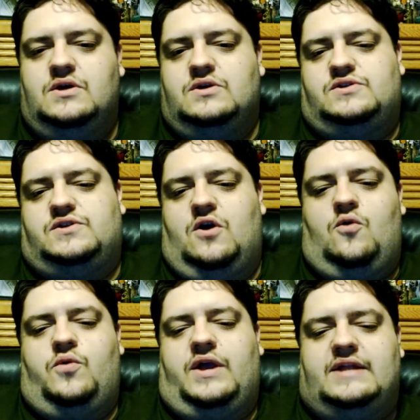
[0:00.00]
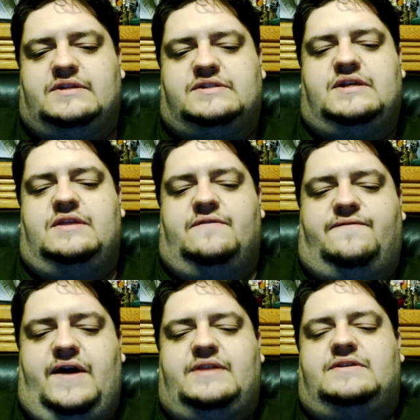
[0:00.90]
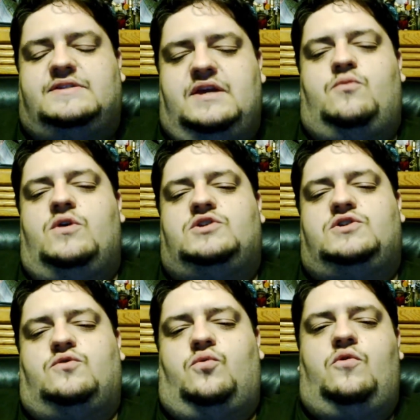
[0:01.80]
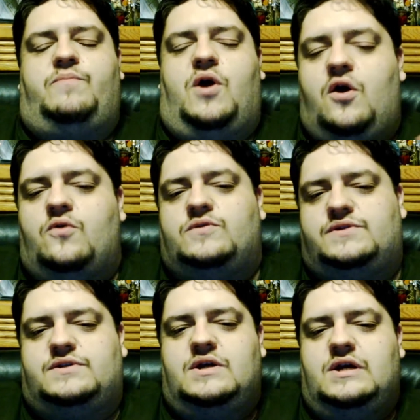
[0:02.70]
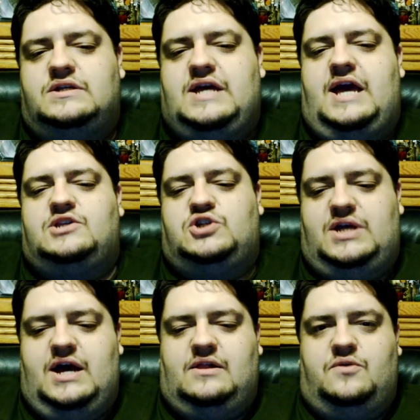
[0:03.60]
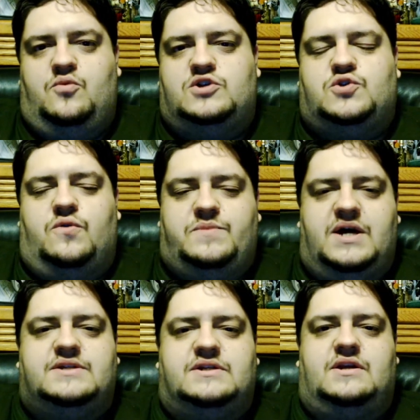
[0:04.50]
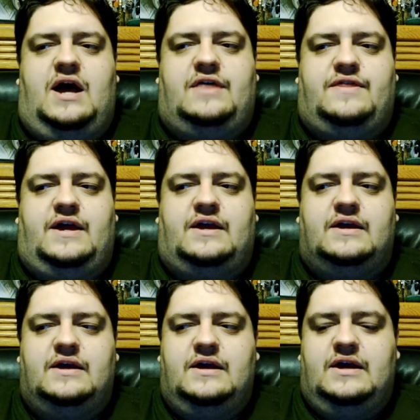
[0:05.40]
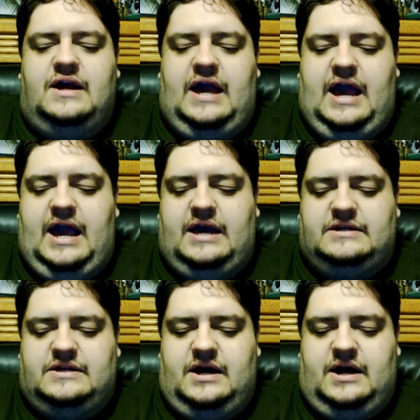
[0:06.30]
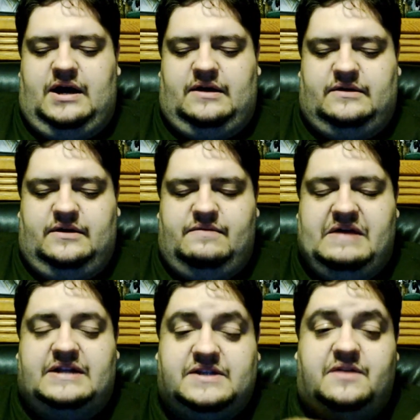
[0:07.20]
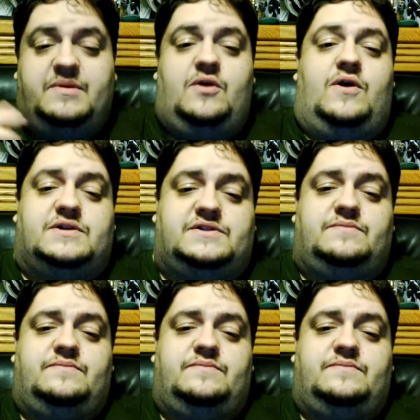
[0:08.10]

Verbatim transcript: So we get to see the fight to see which group goes to NGL and which group doesn't, I think. And uh, that's going to be awesome.